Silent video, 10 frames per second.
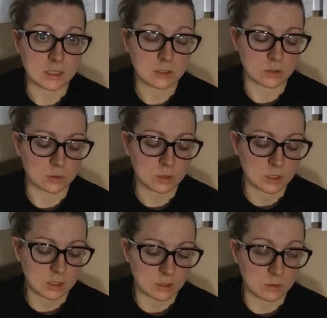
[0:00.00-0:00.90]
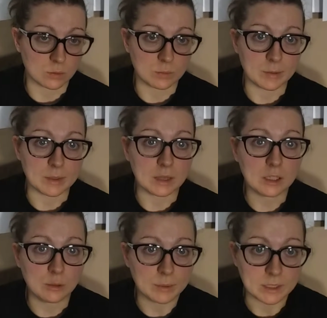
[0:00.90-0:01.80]
So, you know, maybe a
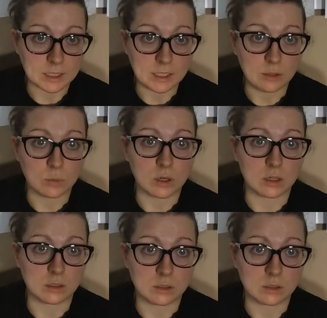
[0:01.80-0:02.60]
little bit of quinoa,